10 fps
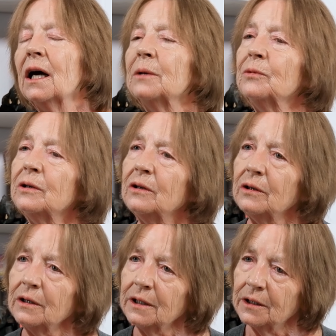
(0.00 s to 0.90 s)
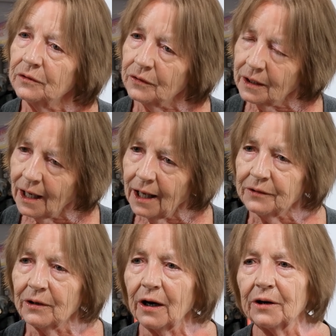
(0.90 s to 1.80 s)
And we're learning to
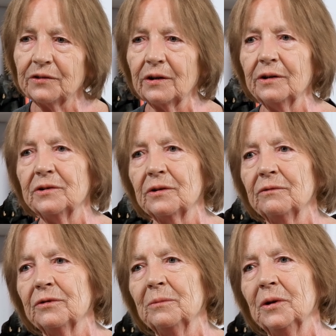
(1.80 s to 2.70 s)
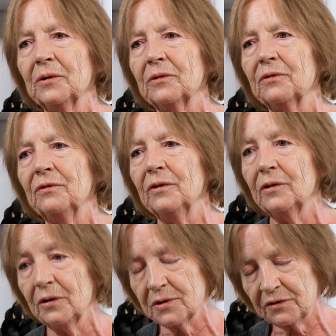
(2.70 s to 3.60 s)
gather our attention from
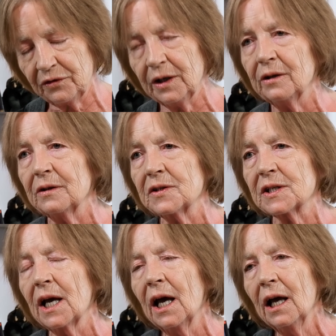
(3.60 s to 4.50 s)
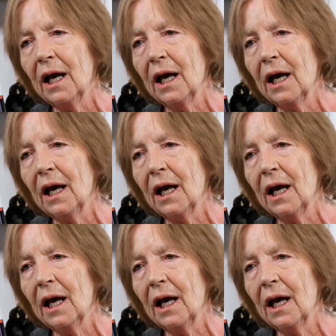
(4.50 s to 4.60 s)
those fields